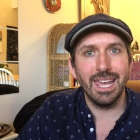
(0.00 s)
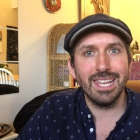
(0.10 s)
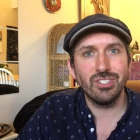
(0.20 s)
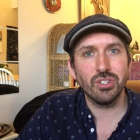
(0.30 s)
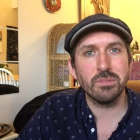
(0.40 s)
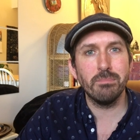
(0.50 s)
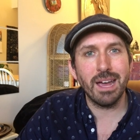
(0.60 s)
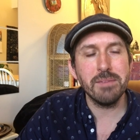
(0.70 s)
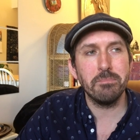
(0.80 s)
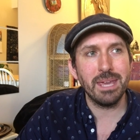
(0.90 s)
It just
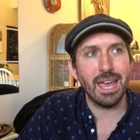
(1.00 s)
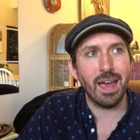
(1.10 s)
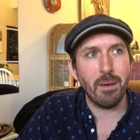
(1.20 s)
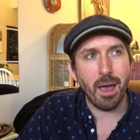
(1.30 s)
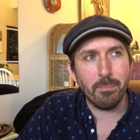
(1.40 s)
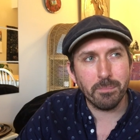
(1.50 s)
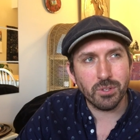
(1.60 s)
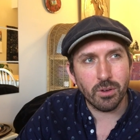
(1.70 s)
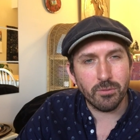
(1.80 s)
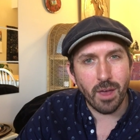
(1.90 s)
might be a
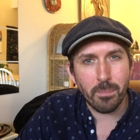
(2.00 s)
sort of